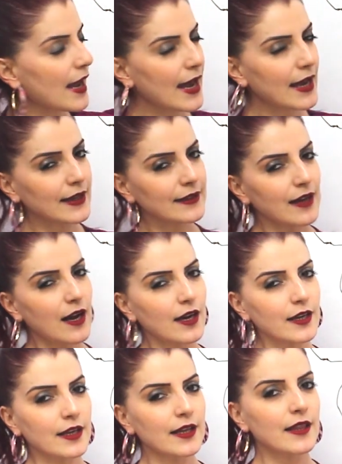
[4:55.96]
and
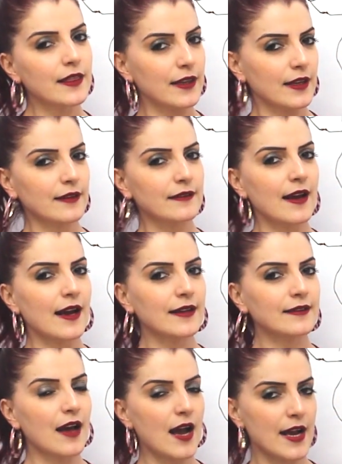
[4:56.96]
I think
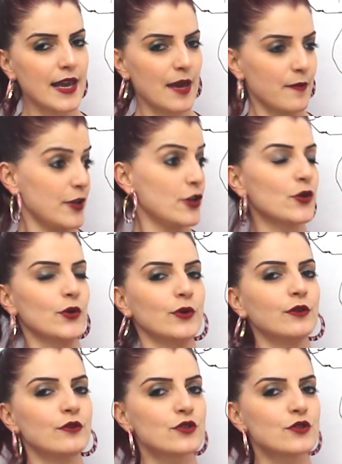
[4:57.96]
that I am you.